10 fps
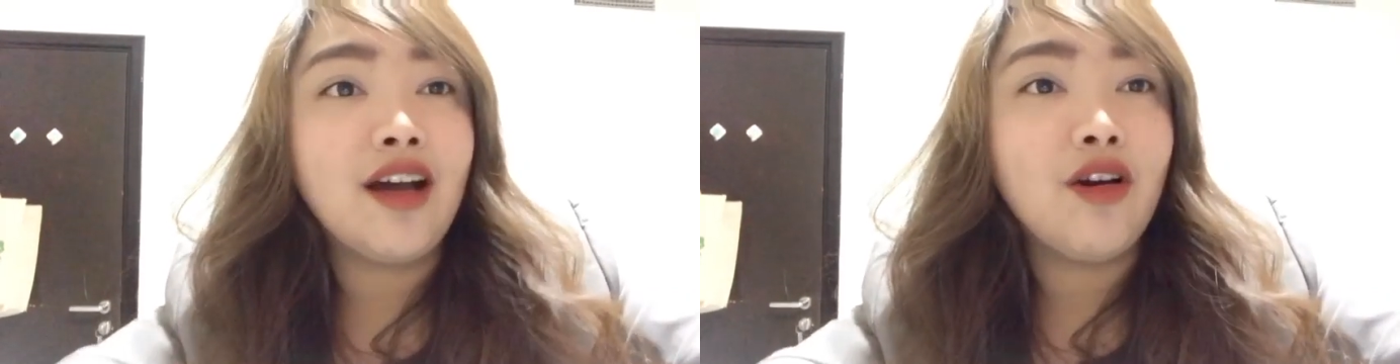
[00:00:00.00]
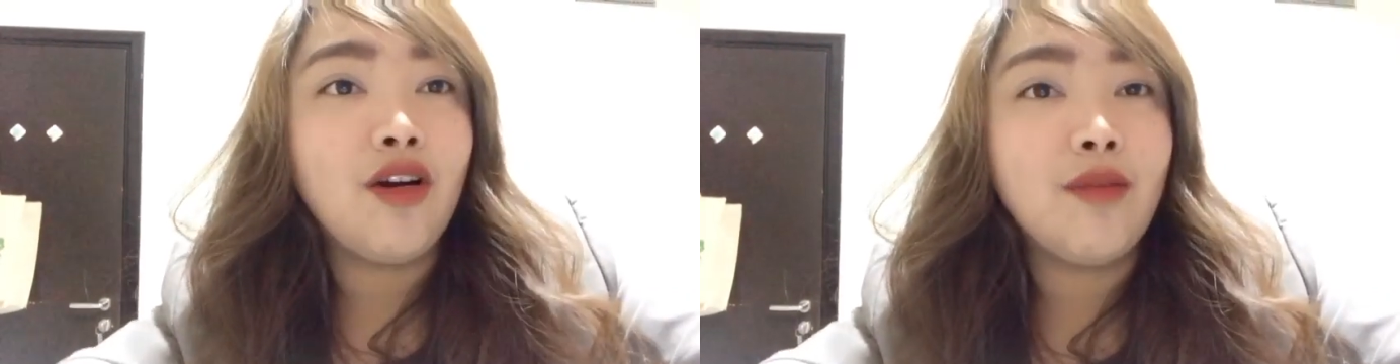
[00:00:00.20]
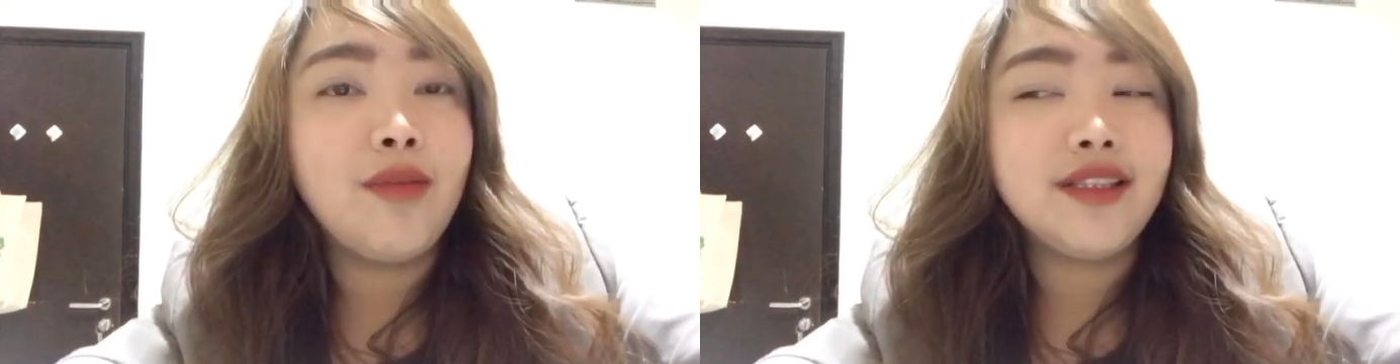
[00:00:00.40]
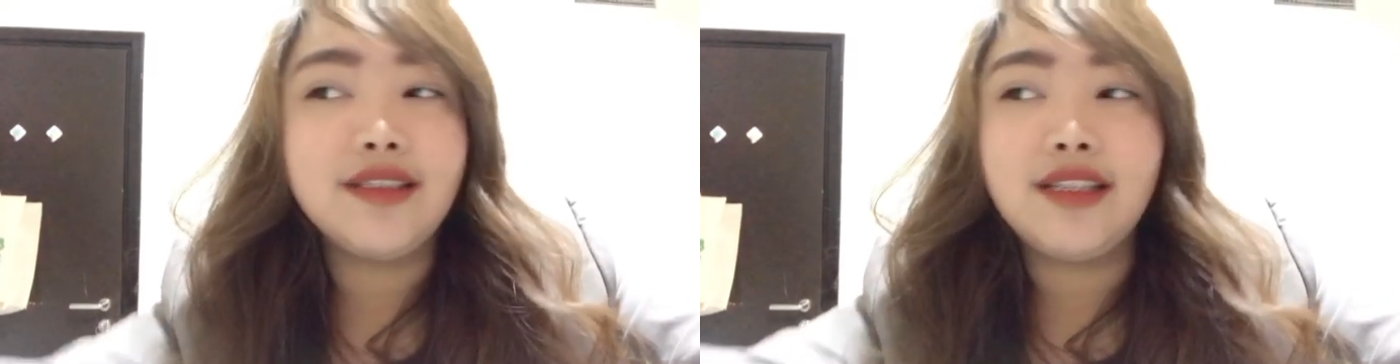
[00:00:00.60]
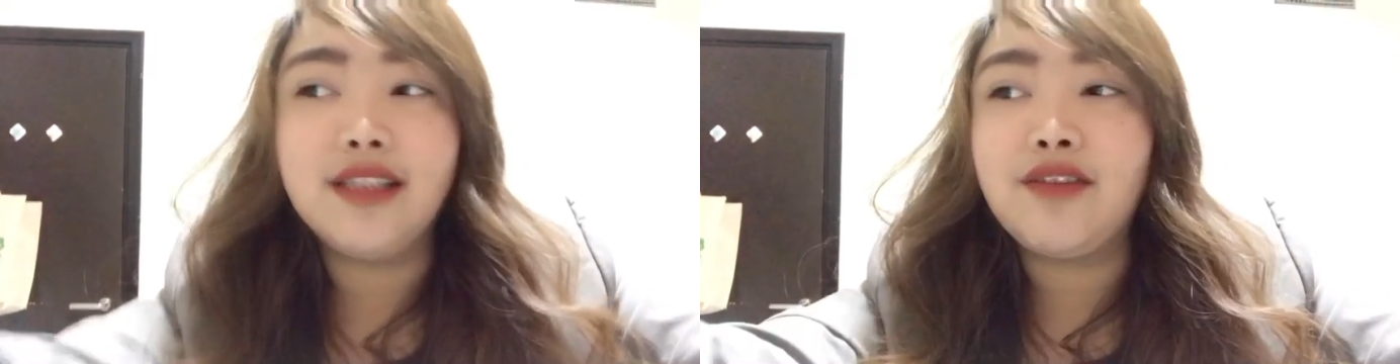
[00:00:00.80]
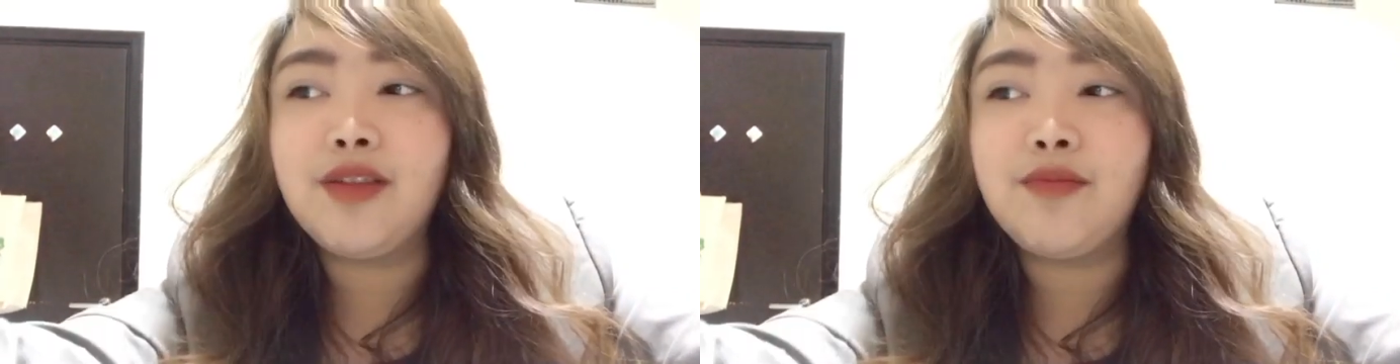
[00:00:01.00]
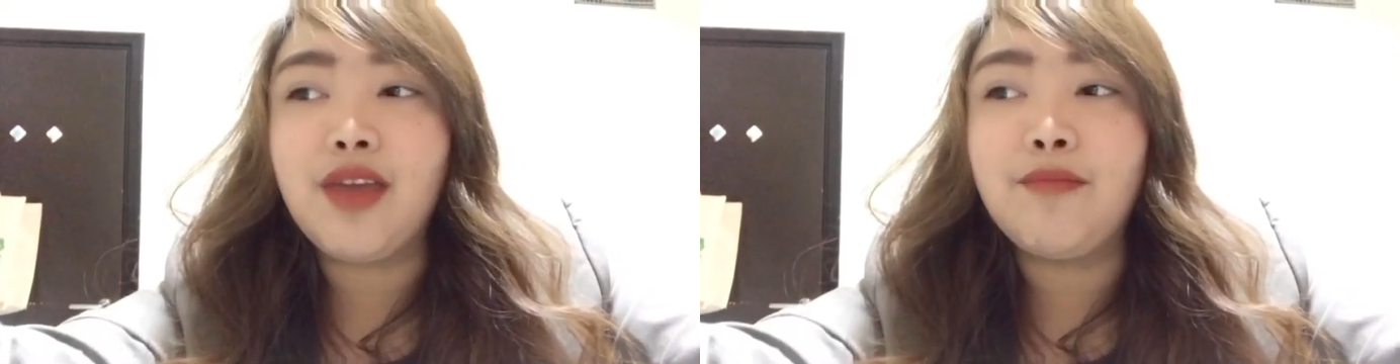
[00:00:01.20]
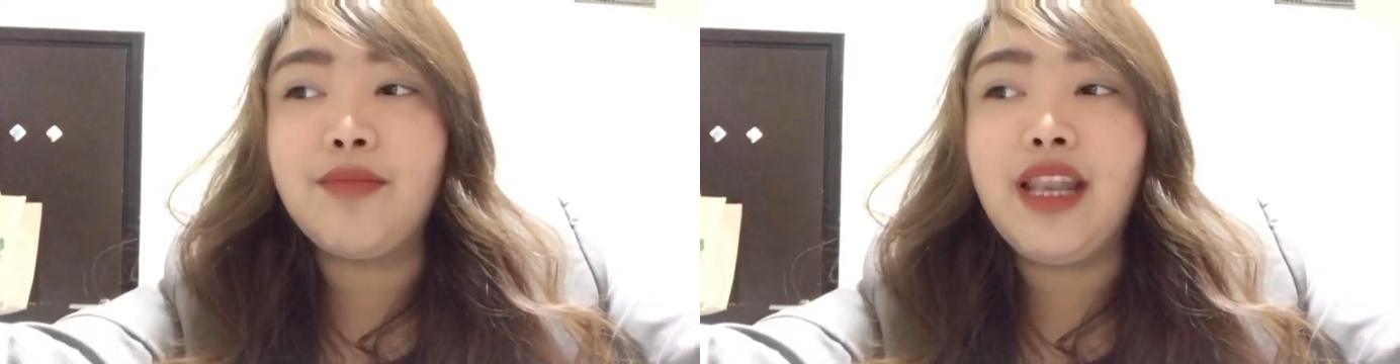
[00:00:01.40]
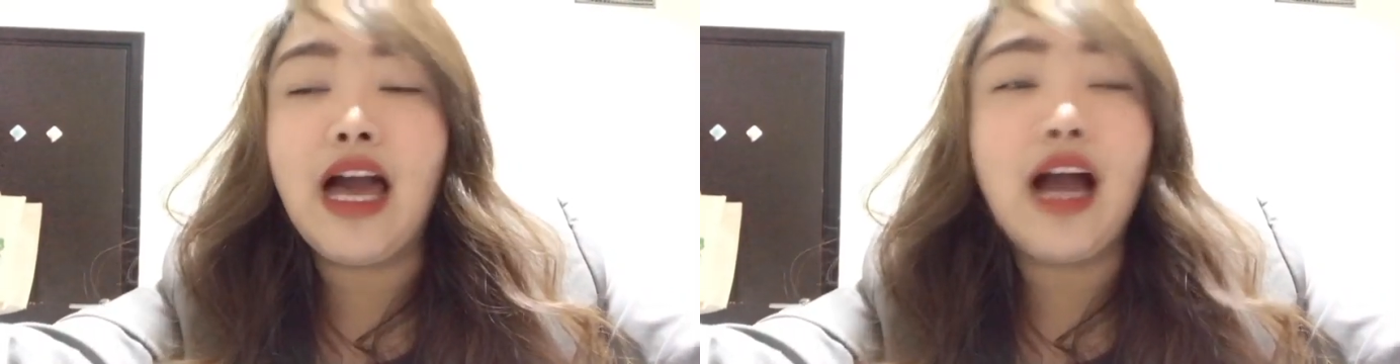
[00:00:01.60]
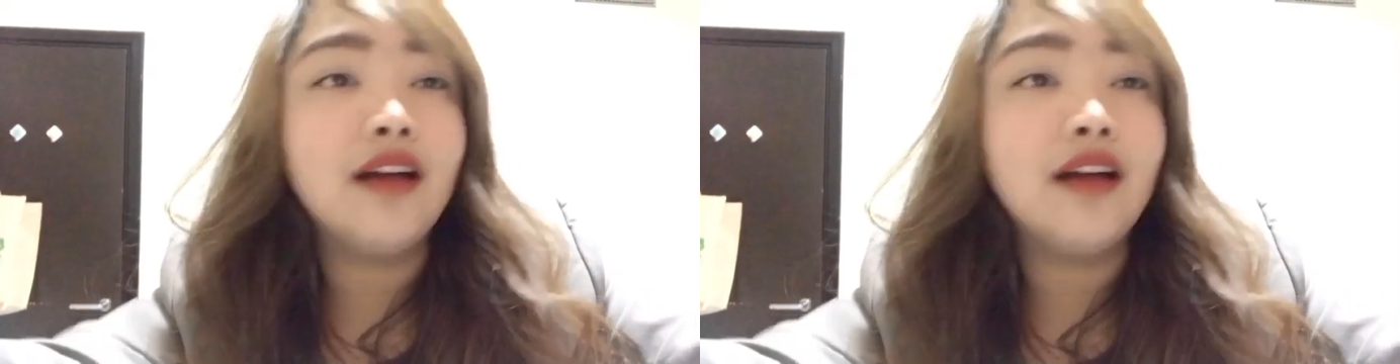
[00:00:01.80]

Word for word: but still seven p m pa lang.